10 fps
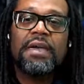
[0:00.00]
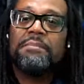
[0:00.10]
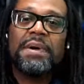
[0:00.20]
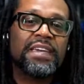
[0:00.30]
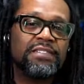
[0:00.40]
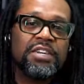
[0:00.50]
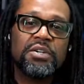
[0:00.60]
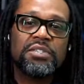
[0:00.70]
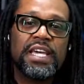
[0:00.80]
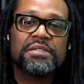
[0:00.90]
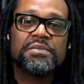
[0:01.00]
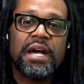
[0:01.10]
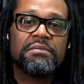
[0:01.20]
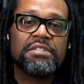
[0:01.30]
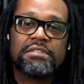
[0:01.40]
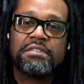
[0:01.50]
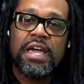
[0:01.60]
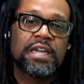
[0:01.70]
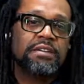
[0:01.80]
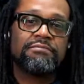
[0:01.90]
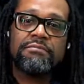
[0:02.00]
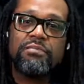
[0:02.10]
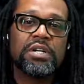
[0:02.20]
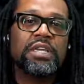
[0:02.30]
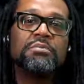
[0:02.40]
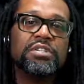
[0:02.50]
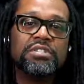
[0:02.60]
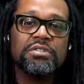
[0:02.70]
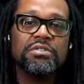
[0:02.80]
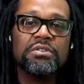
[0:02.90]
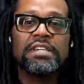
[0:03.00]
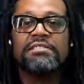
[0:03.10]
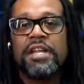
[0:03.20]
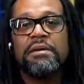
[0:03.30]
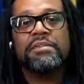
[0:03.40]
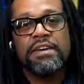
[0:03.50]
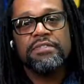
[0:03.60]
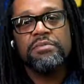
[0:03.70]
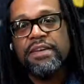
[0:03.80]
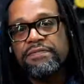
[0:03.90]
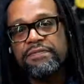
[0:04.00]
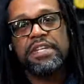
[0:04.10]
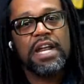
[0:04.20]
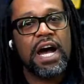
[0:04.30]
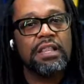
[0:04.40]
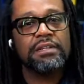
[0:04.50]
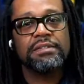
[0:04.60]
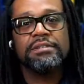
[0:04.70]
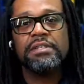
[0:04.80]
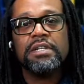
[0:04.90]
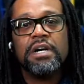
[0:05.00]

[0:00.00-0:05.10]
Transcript: back in the old days when I was just like, what can we do? I said I would give away $50,